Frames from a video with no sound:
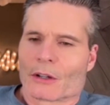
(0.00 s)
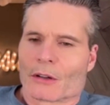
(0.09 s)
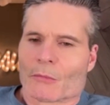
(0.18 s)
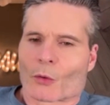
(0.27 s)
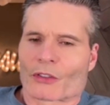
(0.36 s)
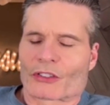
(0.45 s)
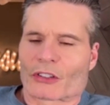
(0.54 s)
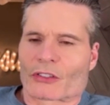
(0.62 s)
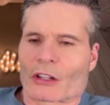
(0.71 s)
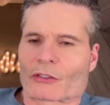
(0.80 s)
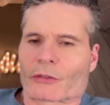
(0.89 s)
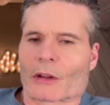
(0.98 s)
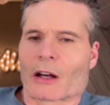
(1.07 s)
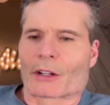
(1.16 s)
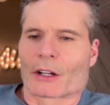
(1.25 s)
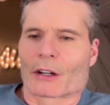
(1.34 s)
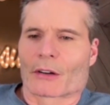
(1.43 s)
more successful out
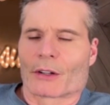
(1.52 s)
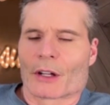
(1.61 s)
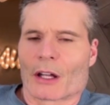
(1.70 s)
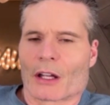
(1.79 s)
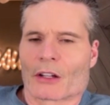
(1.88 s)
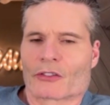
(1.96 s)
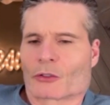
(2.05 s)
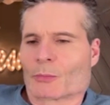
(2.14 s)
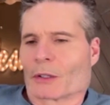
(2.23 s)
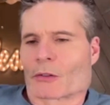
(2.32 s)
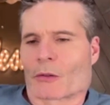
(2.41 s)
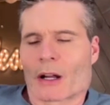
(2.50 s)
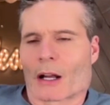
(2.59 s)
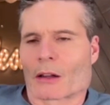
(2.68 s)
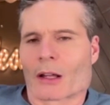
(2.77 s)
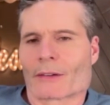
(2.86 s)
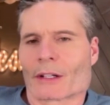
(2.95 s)
here, and it's just been great. I
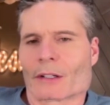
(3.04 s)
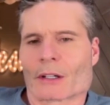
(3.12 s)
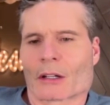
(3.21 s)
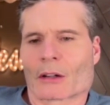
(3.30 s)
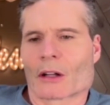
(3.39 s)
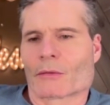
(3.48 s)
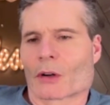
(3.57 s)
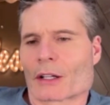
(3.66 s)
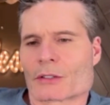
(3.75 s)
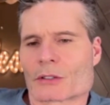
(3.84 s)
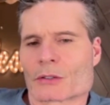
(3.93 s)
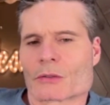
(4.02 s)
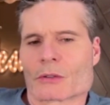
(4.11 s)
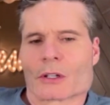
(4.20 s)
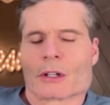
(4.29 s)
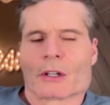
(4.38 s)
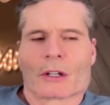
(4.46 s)
love it. I love what I do.
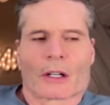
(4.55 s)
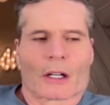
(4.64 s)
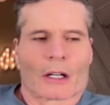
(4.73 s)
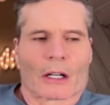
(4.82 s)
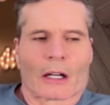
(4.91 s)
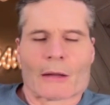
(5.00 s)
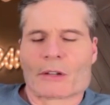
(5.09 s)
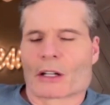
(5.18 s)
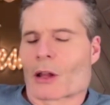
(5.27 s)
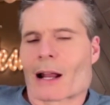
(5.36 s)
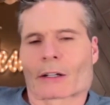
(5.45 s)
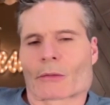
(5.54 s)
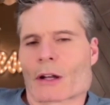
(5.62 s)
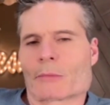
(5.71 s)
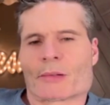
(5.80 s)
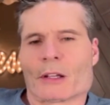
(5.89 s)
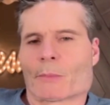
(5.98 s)
I meet a lot of
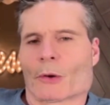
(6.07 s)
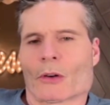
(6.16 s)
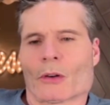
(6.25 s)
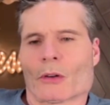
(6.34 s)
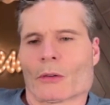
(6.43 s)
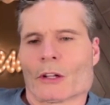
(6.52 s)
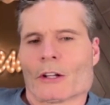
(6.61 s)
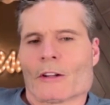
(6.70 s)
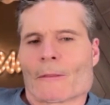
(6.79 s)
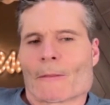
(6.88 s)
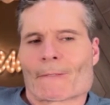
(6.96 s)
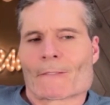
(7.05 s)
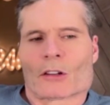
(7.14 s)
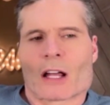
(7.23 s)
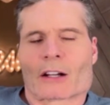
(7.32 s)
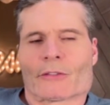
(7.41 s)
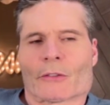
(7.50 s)
great people. A
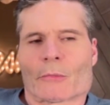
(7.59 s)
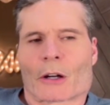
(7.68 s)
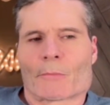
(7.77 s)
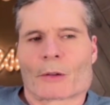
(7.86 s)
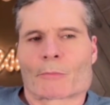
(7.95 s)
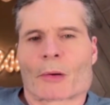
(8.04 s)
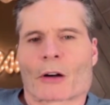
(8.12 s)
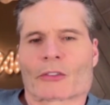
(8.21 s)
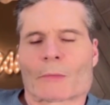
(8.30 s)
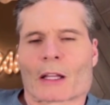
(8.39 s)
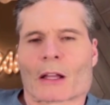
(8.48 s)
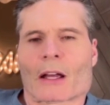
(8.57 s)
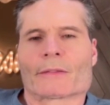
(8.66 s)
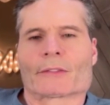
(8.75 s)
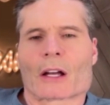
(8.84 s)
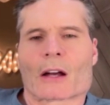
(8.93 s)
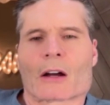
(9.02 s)
lot of them are big parts of my life
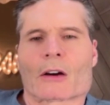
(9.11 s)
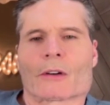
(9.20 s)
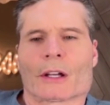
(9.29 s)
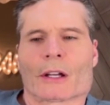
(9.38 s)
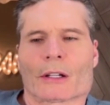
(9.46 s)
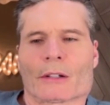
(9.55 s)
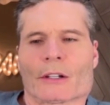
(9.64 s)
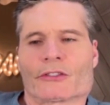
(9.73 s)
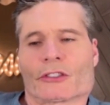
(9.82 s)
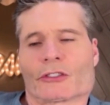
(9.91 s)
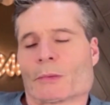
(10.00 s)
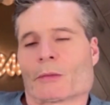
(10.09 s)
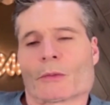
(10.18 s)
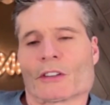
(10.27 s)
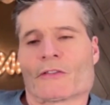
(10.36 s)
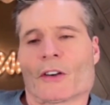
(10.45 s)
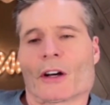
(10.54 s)
now, and it's just been
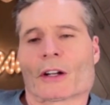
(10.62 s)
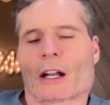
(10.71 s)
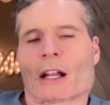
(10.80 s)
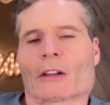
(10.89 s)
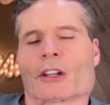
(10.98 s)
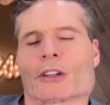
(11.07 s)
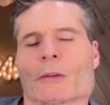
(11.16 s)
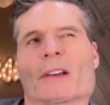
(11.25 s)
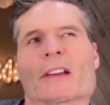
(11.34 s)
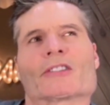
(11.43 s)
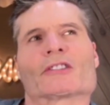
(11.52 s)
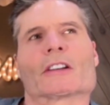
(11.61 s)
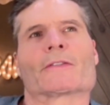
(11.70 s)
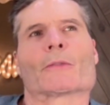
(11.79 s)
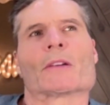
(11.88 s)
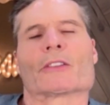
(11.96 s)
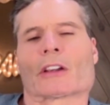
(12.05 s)
really fun. And the biggest thing for
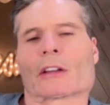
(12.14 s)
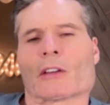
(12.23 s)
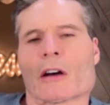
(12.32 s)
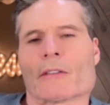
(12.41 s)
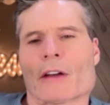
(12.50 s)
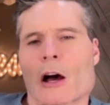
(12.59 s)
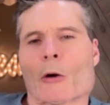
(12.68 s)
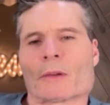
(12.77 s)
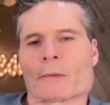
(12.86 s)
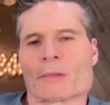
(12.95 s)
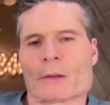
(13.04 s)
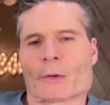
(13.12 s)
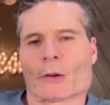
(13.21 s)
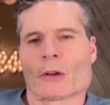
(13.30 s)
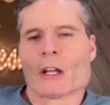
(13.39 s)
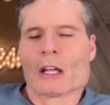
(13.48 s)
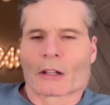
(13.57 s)
me is I love helping
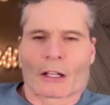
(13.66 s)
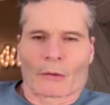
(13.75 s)
people, like